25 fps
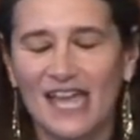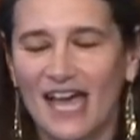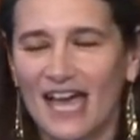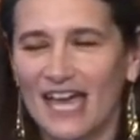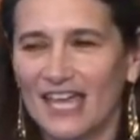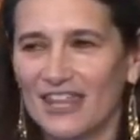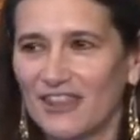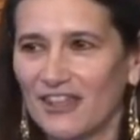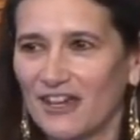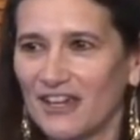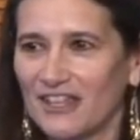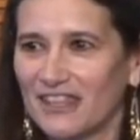
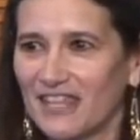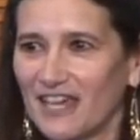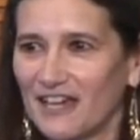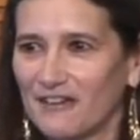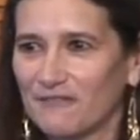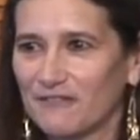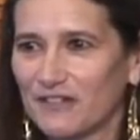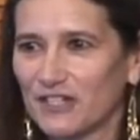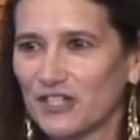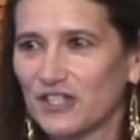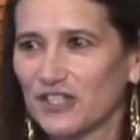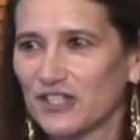I thought
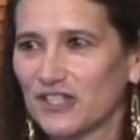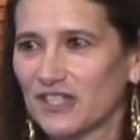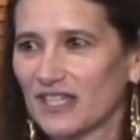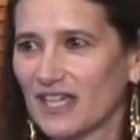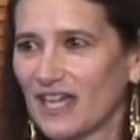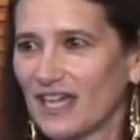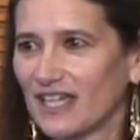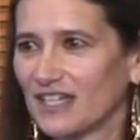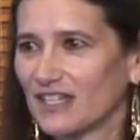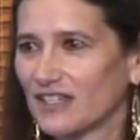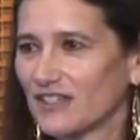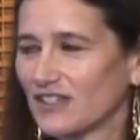that we just
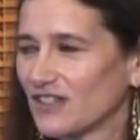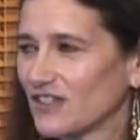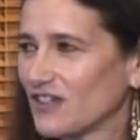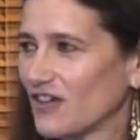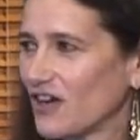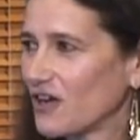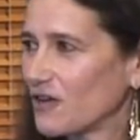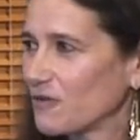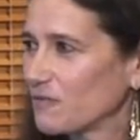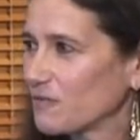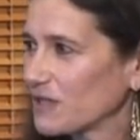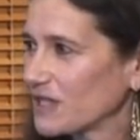kind of
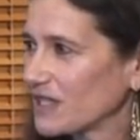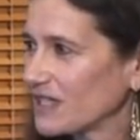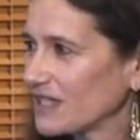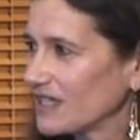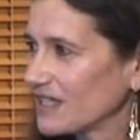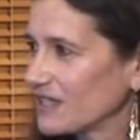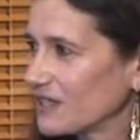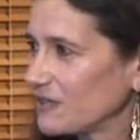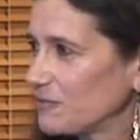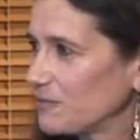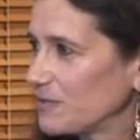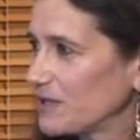start with a
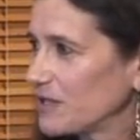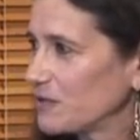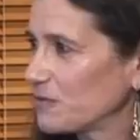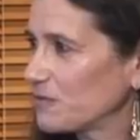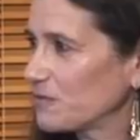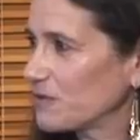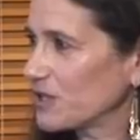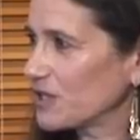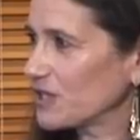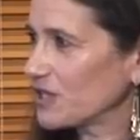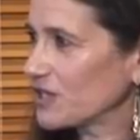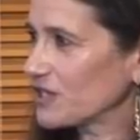little bit of
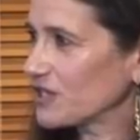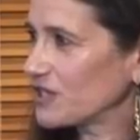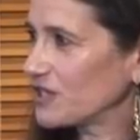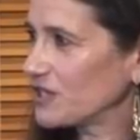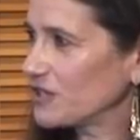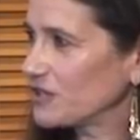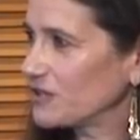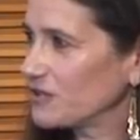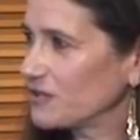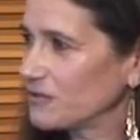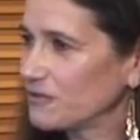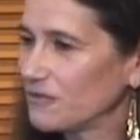work
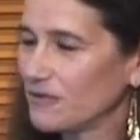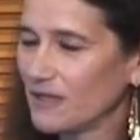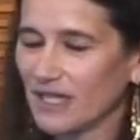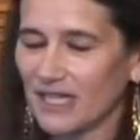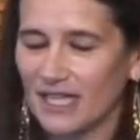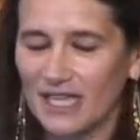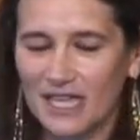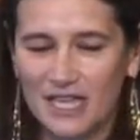to